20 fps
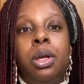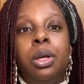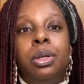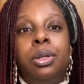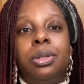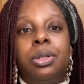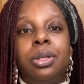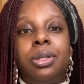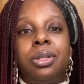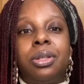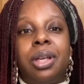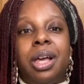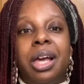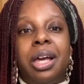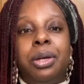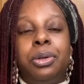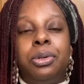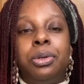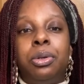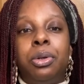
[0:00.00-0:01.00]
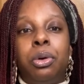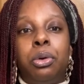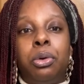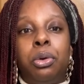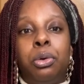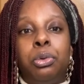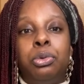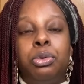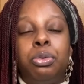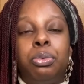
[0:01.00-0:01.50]
societal and
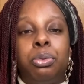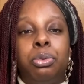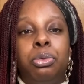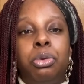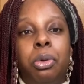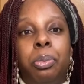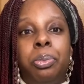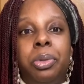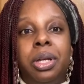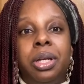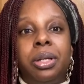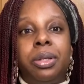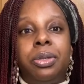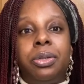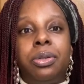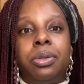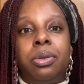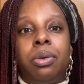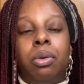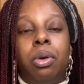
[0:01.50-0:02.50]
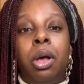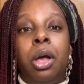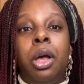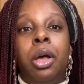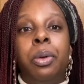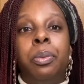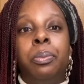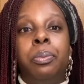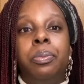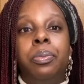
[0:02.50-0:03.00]
cultural topics
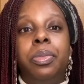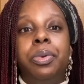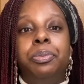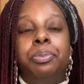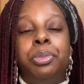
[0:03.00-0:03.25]
um,